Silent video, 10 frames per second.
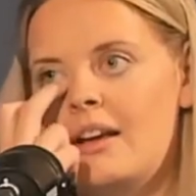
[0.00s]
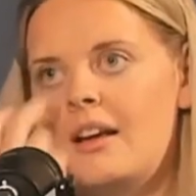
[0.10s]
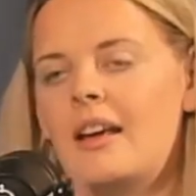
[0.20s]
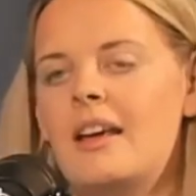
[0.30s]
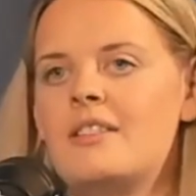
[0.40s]

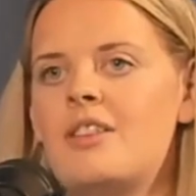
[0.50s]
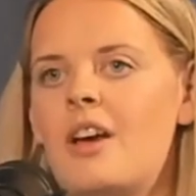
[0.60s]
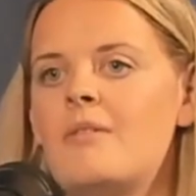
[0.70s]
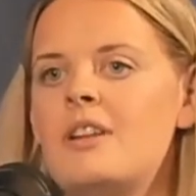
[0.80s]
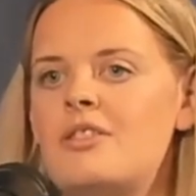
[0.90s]
it's
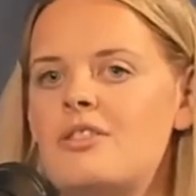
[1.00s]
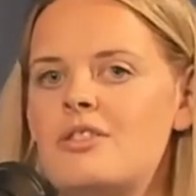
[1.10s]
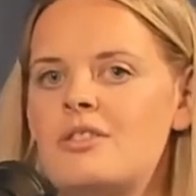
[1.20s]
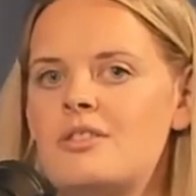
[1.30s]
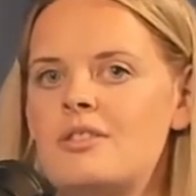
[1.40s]
only
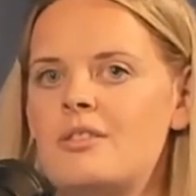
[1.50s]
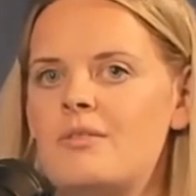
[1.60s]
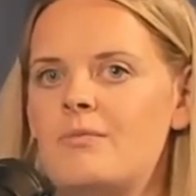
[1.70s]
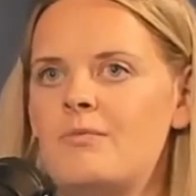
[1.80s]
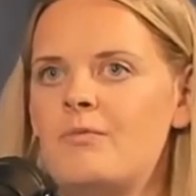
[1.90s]
just
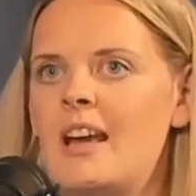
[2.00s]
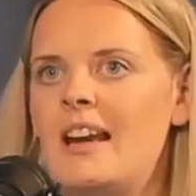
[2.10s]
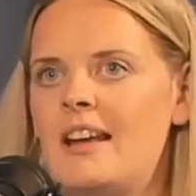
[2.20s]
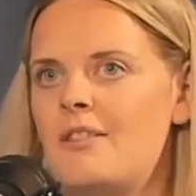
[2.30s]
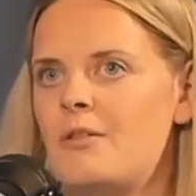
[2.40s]

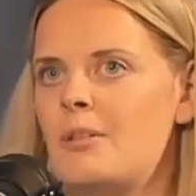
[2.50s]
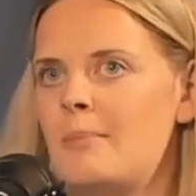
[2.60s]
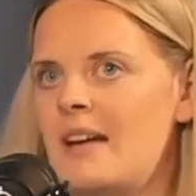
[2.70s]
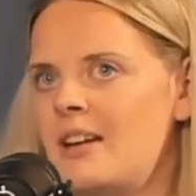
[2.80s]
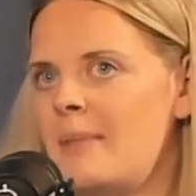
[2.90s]
really through the
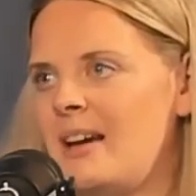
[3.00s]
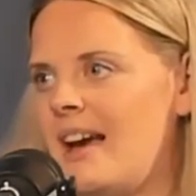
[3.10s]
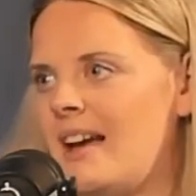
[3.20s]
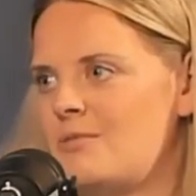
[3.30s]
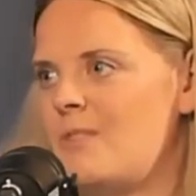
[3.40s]
pandemic it
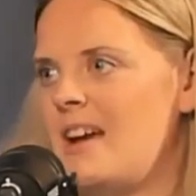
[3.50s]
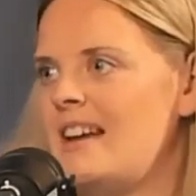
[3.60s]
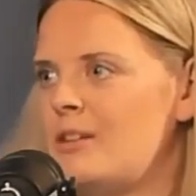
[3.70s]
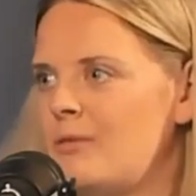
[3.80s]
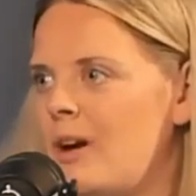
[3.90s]
has really
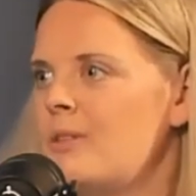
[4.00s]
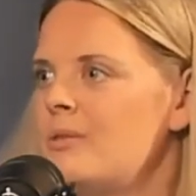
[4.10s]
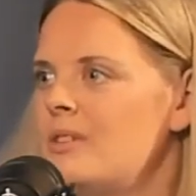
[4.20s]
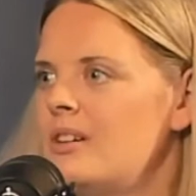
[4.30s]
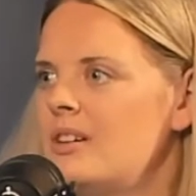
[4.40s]

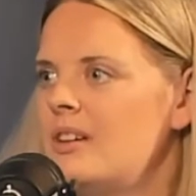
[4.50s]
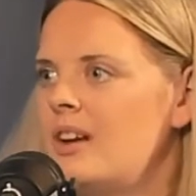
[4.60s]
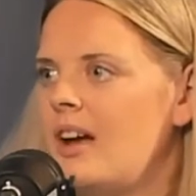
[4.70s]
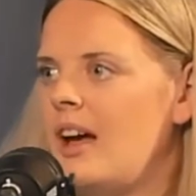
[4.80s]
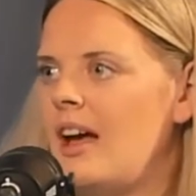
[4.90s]
grown.
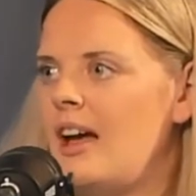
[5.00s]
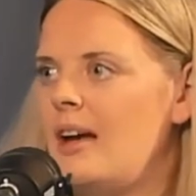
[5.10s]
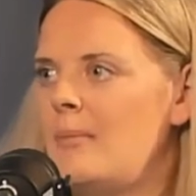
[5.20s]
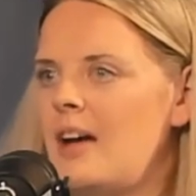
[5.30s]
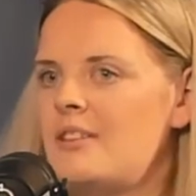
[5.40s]

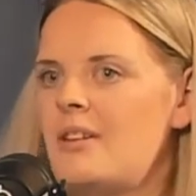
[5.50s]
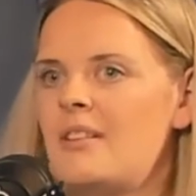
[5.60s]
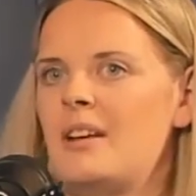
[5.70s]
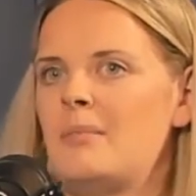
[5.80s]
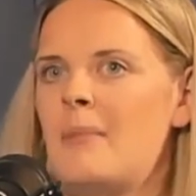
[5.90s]
I don't
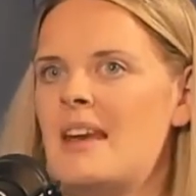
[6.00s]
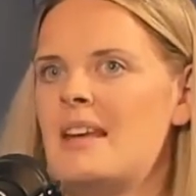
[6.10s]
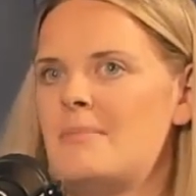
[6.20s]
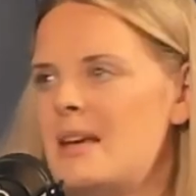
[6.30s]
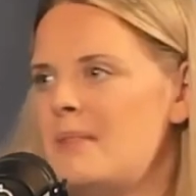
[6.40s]
think
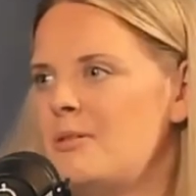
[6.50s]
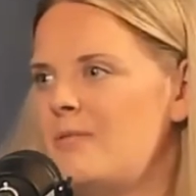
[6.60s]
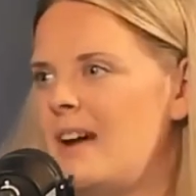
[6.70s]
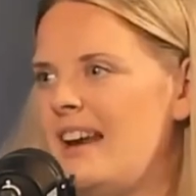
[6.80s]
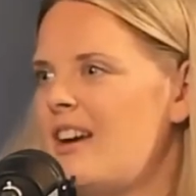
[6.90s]
many people
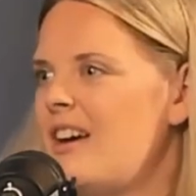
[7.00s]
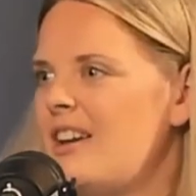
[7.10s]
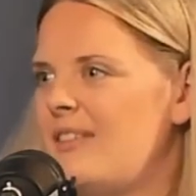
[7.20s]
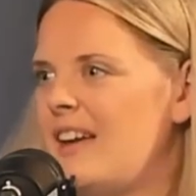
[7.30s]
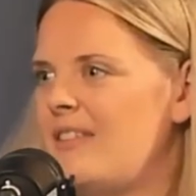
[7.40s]
really heard
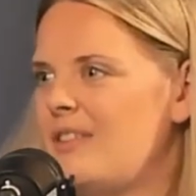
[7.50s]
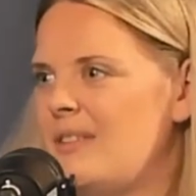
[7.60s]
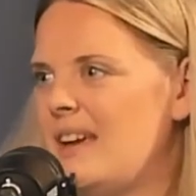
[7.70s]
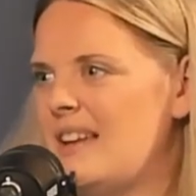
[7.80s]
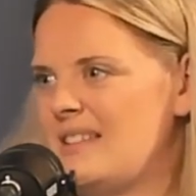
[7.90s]
of it a few
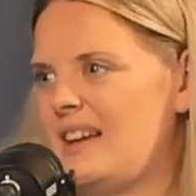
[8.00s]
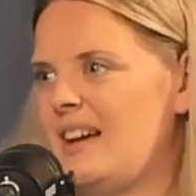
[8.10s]
years ago.